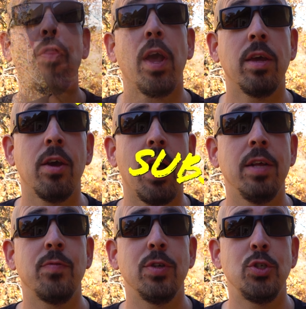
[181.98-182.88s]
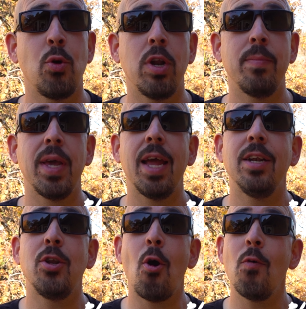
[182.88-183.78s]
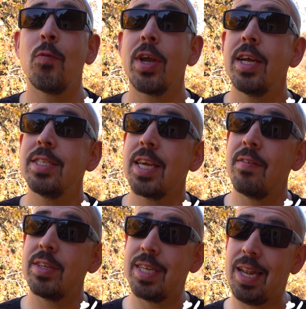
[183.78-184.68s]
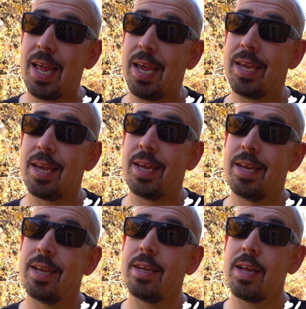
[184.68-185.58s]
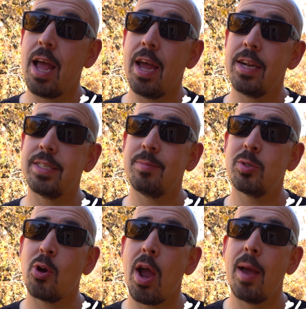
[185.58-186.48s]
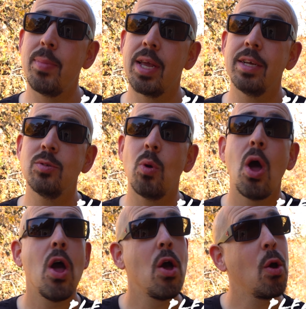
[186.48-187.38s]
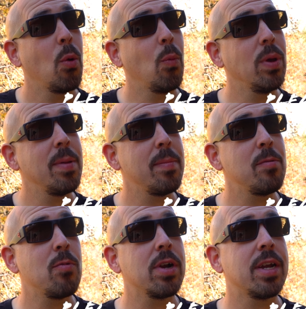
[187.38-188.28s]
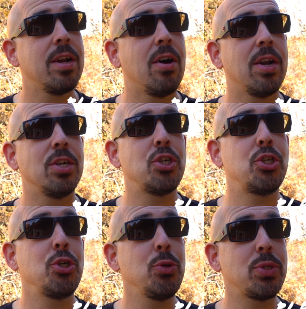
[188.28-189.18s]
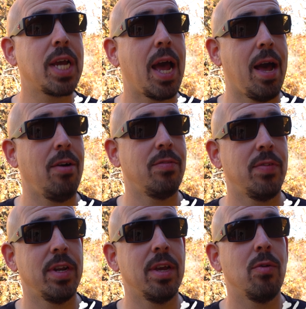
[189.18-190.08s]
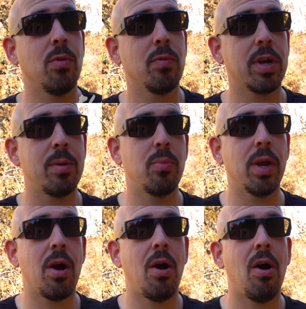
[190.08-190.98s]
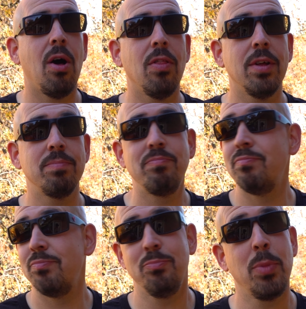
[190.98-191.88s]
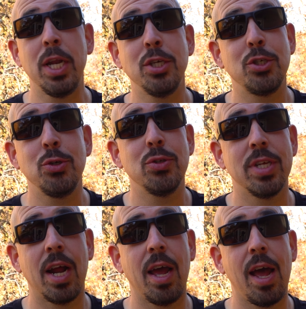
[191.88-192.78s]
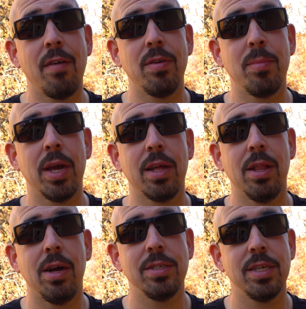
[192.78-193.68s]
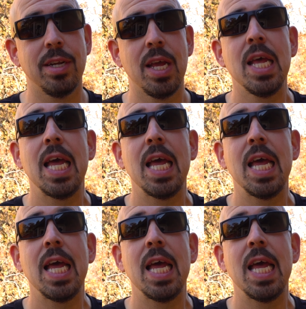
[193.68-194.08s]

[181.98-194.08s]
Thank you guys for joining me, and don't forget to give us a like and a subscribe, because we may be working on a shoot out video where we're gonna bring all the mini shoes that I have in my closet